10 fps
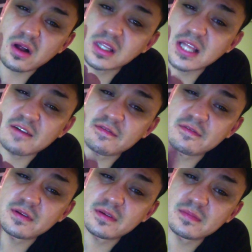Love,
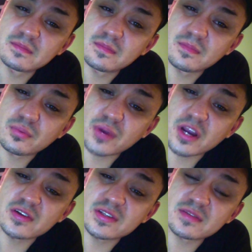
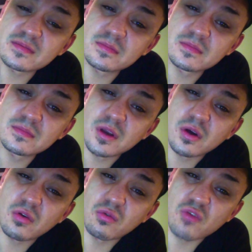prayers,
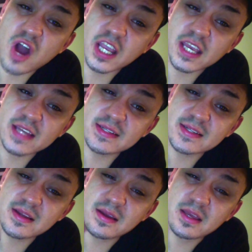
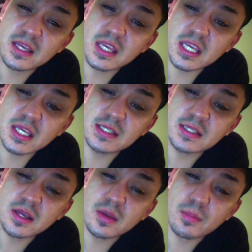rocket.
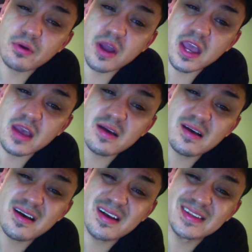Eat, pray,
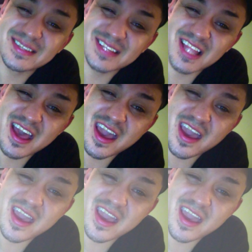slay.